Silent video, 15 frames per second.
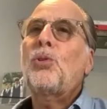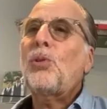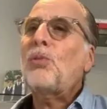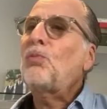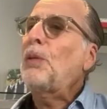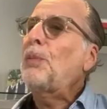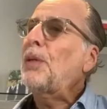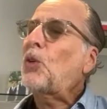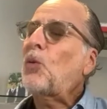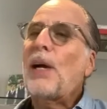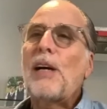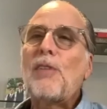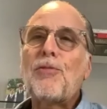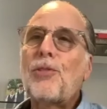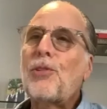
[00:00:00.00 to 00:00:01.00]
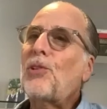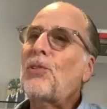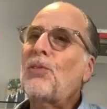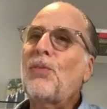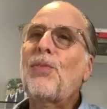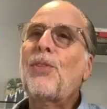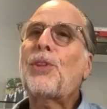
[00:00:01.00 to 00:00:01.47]
We've been around for
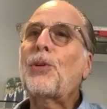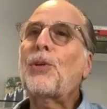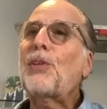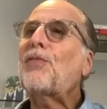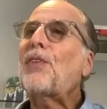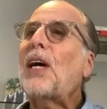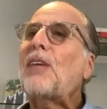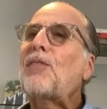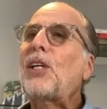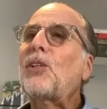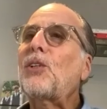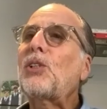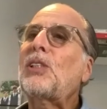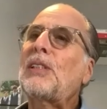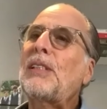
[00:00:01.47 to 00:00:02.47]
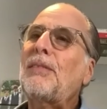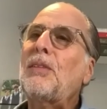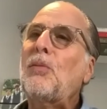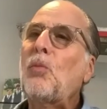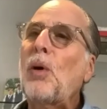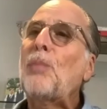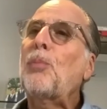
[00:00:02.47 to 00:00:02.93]
35 years.
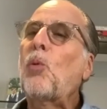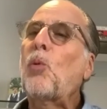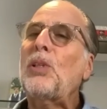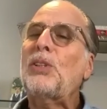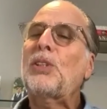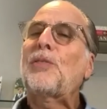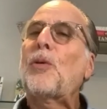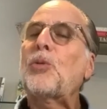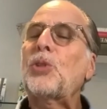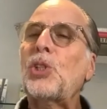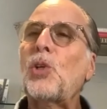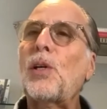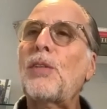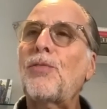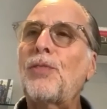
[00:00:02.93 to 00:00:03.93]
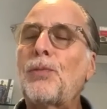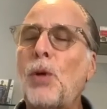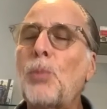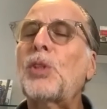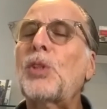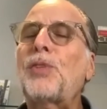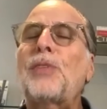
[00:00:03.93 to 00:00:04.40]
One portion of it was started
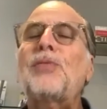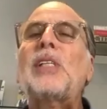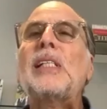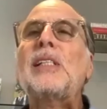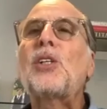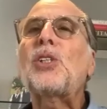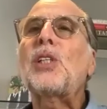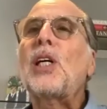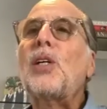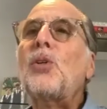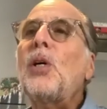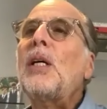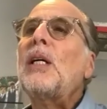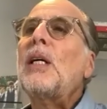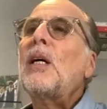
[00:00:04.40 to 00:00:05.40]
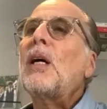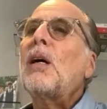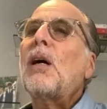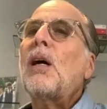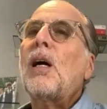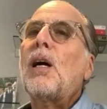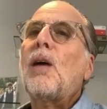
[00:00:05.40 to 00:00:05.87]
almost 15 years ago.
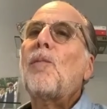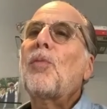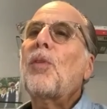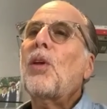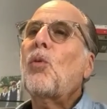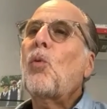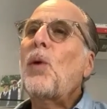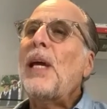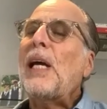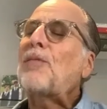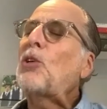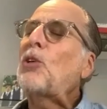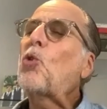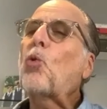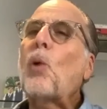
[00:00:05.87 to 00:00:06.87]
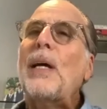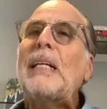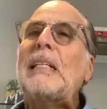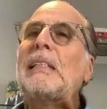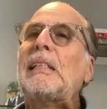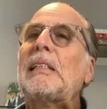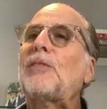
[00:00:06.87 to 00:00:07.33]
We have a great
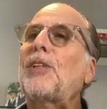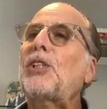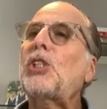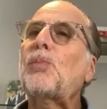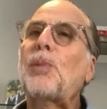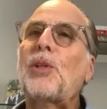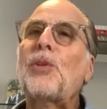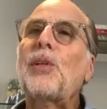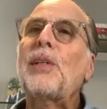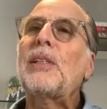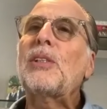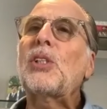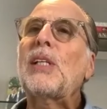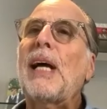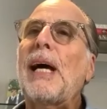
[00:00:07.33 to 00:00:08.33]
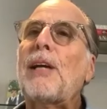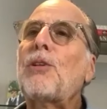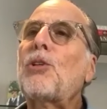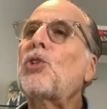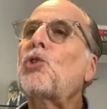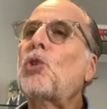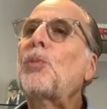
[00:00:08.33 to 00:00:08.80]
deal of experience in how to
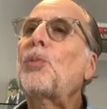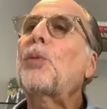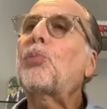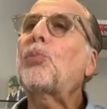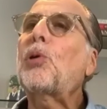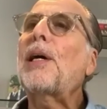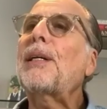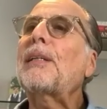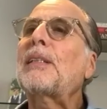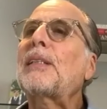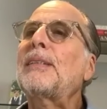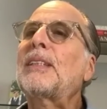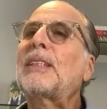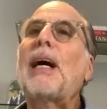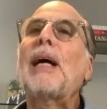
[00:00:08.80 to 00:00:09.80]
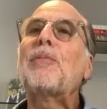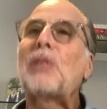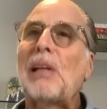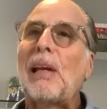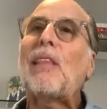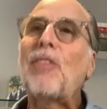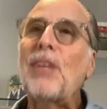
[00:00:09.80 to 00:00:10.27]
distribute product in times
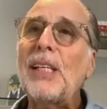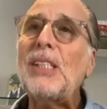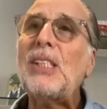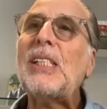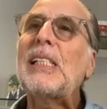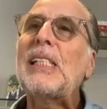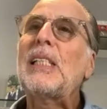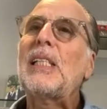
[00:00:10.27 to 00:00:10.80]
like this.